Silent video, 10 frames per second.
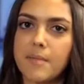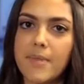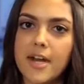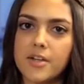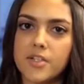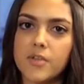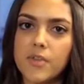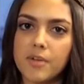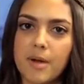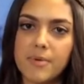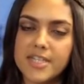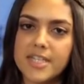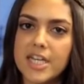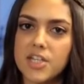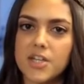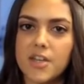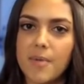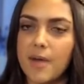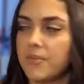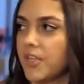compared to their representation in the
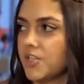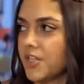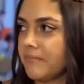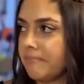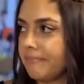population.